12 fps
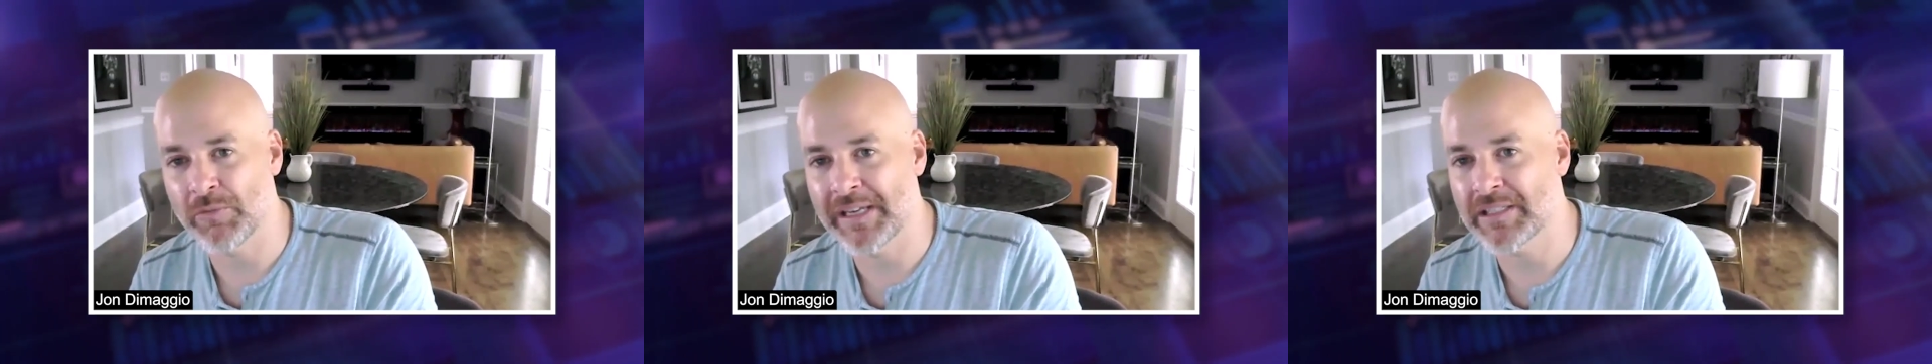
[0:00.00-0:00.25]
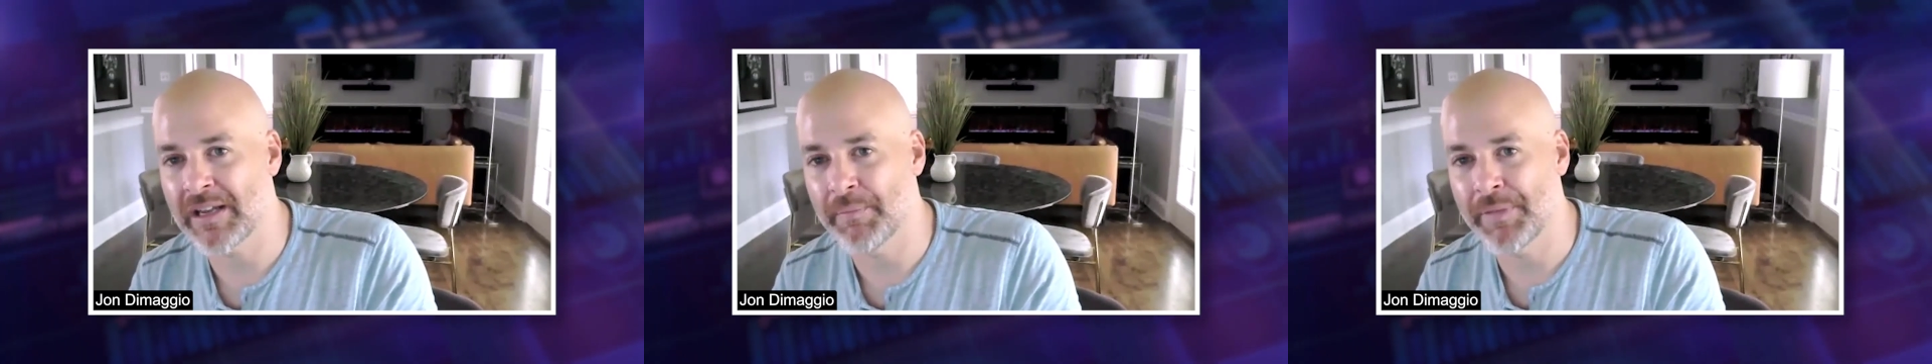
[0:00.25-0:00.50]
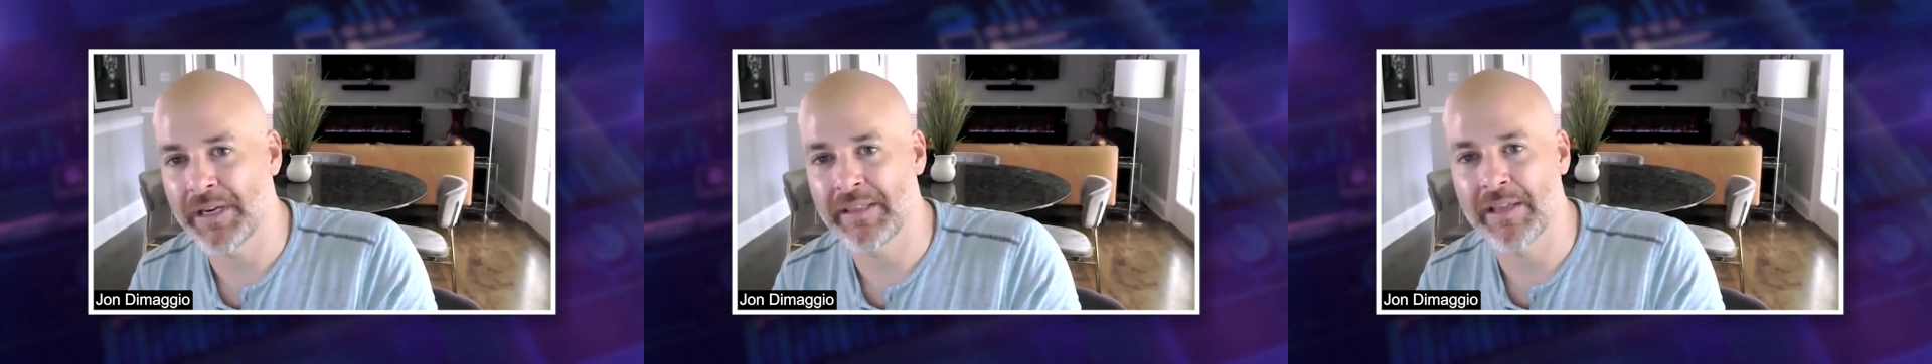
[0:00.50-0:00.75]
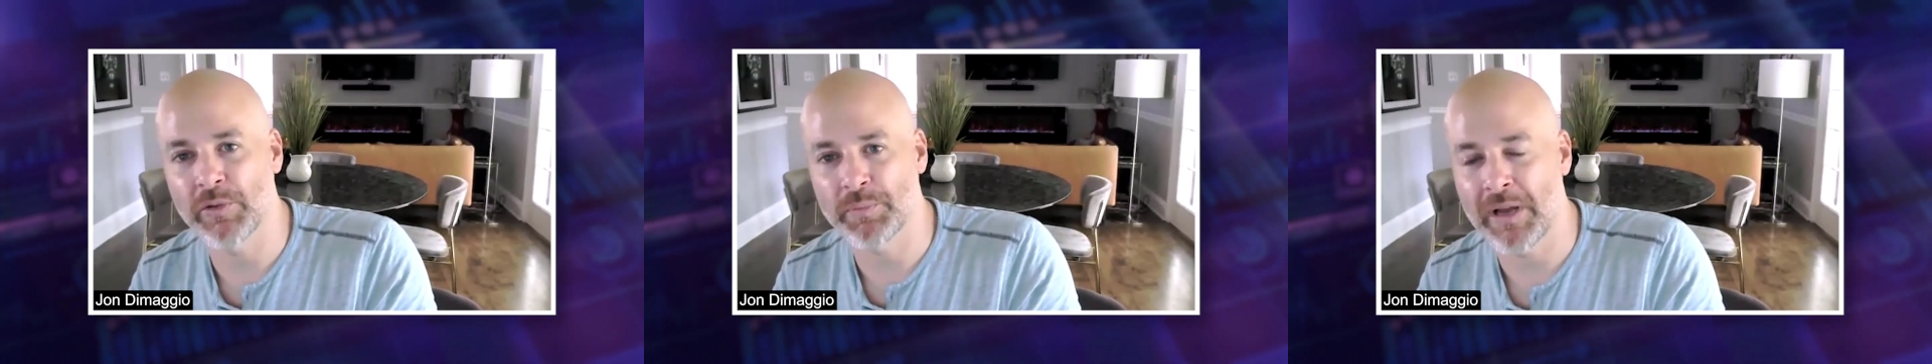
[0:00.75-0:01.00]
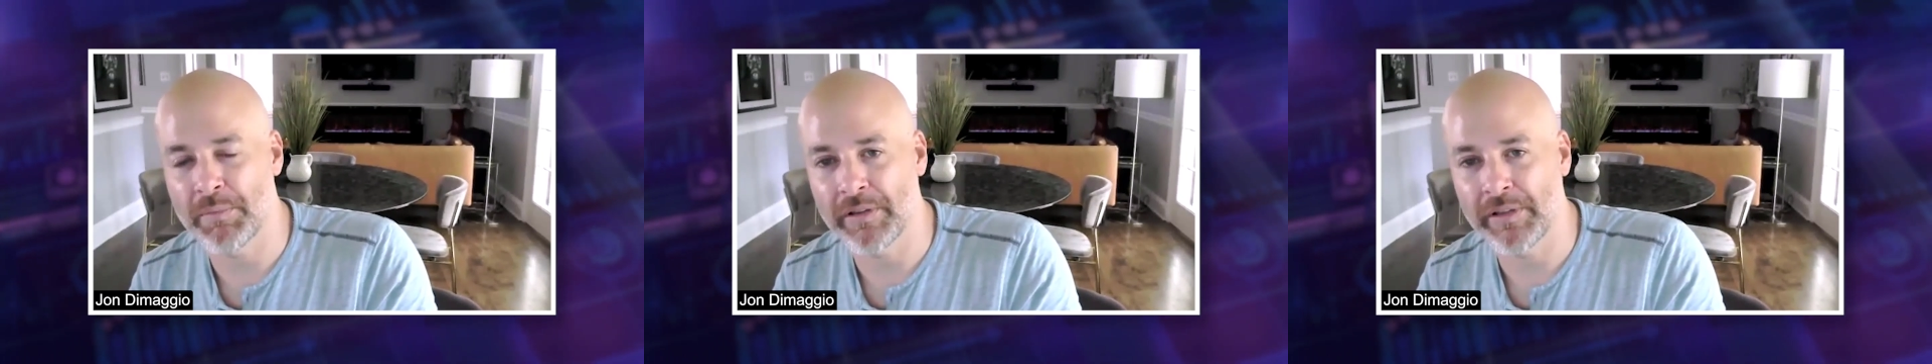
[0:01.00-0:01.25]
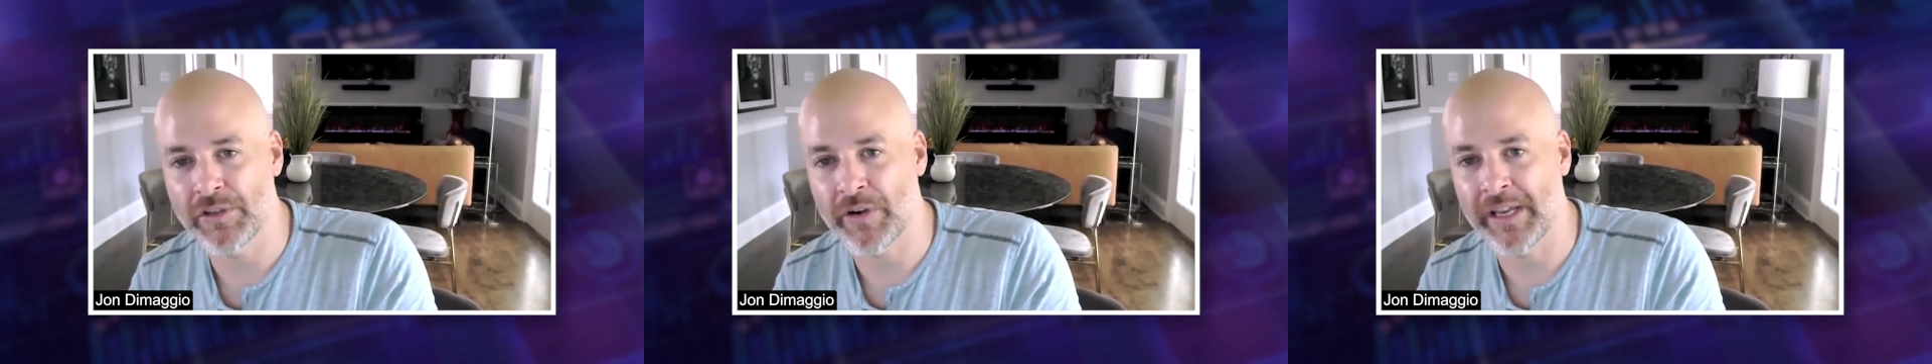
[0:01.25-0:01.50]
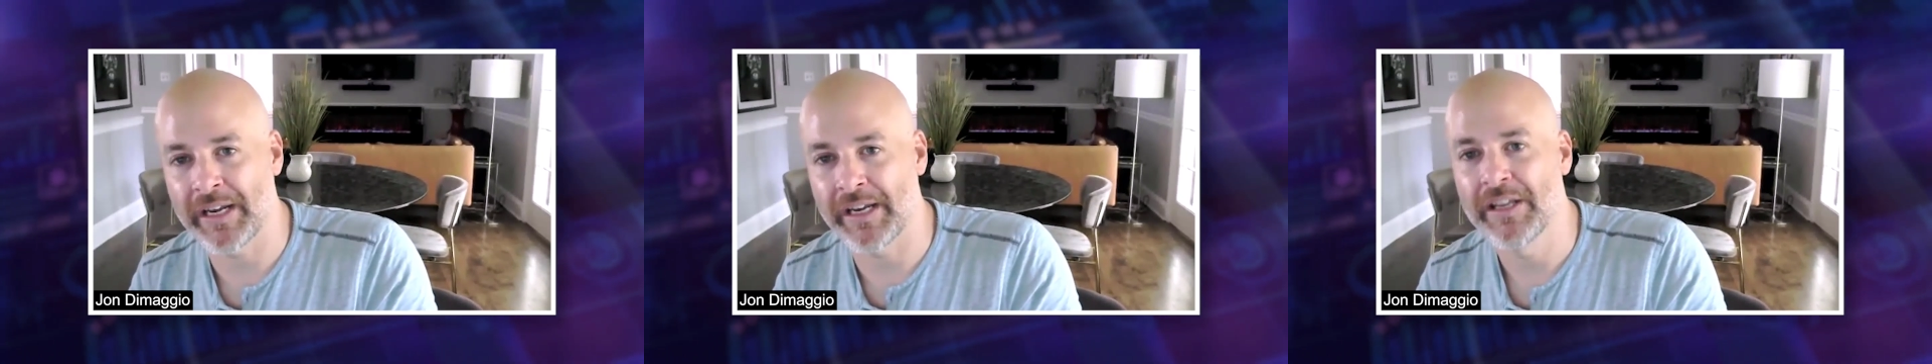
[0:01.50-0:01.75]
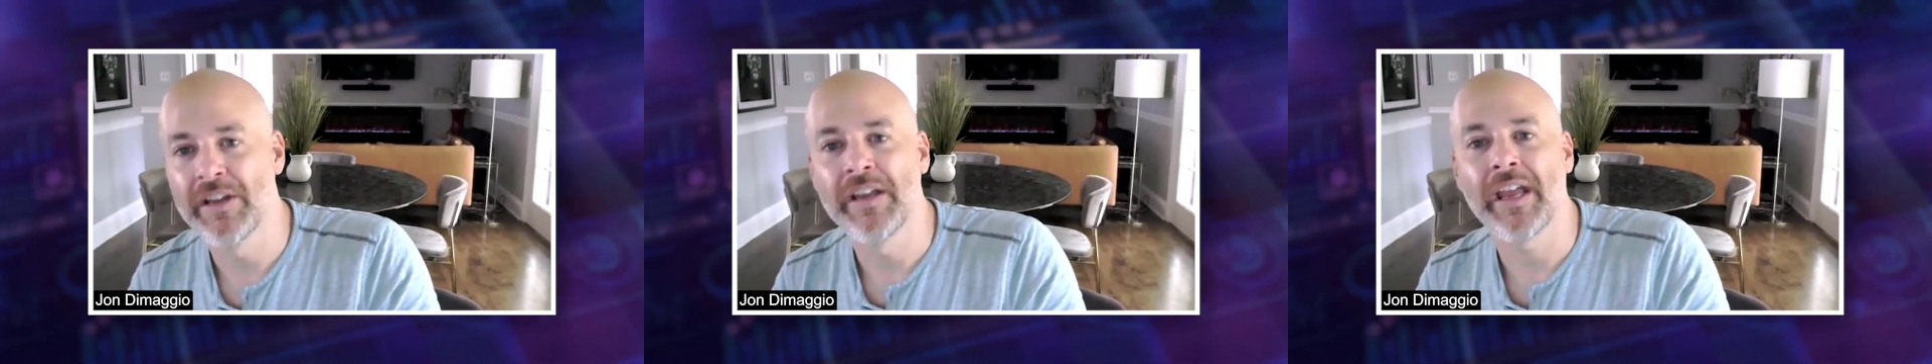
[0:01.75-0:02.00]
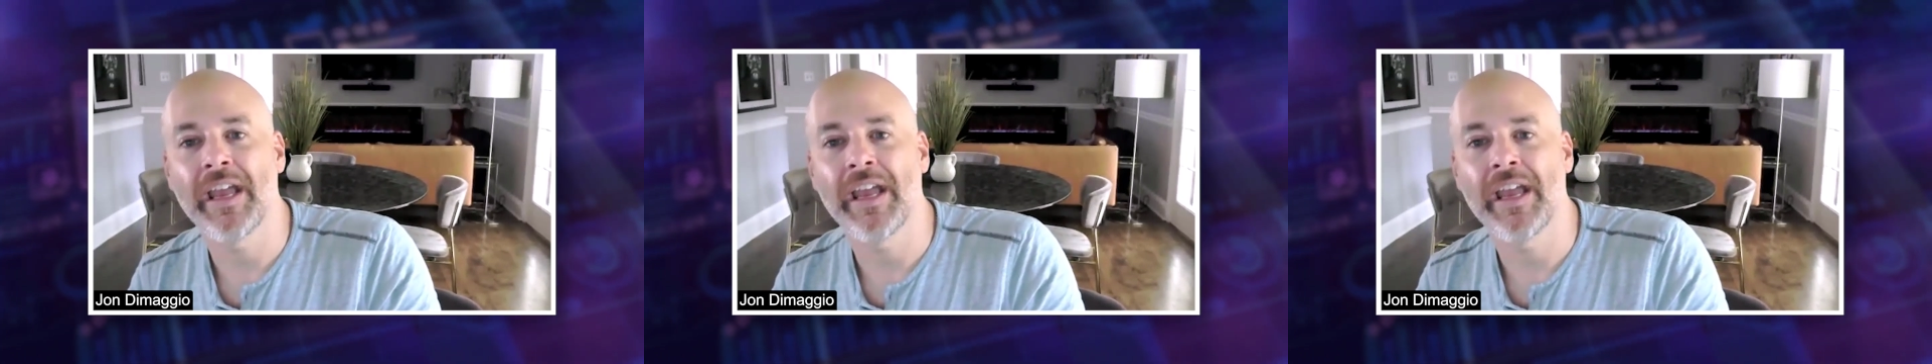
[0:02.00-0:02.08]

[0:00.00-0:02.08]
based company that was publicly traded,